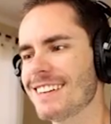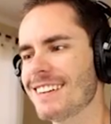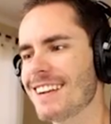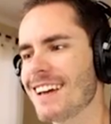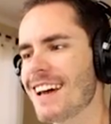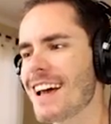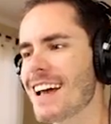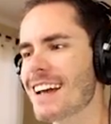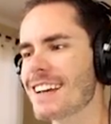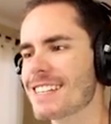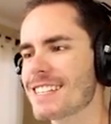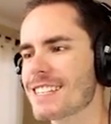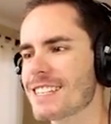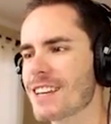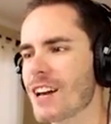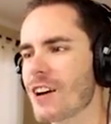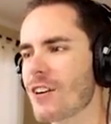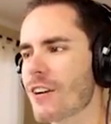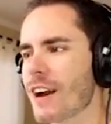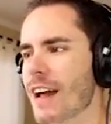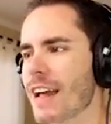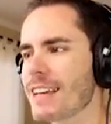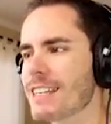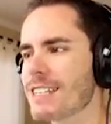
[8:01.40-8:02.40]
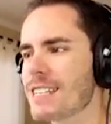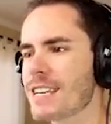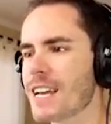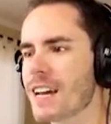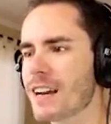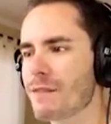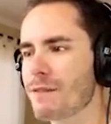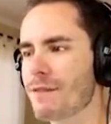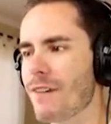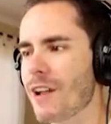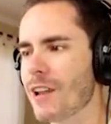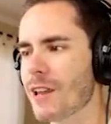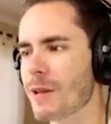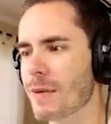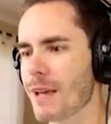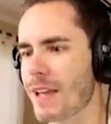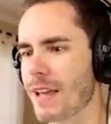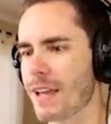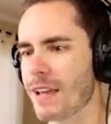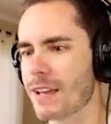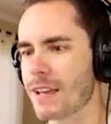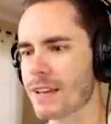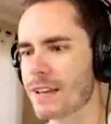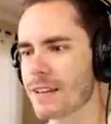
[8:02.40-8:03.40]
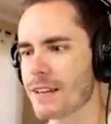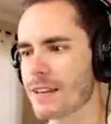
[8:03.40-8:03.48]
Nice. All right. Is he gonna follow me?